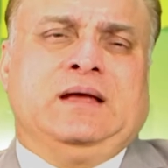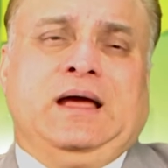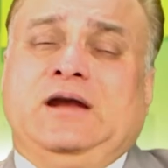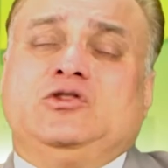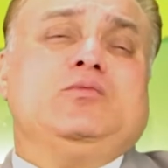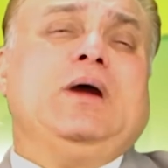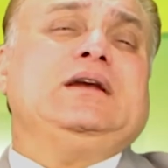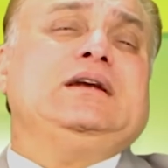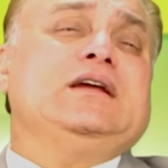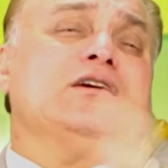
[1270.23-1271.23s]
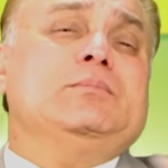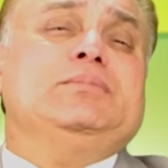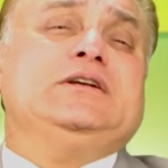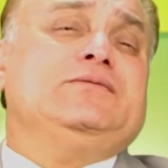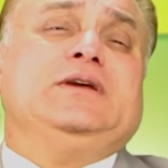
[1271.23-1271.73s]
And you might need a
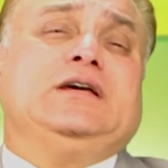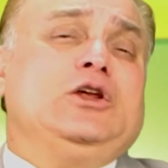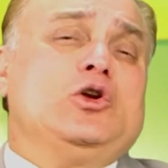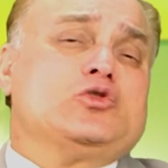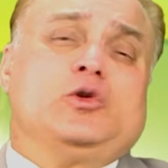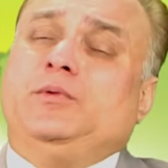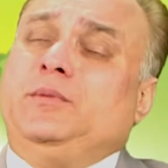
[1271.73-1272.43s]
complete weekly horoscope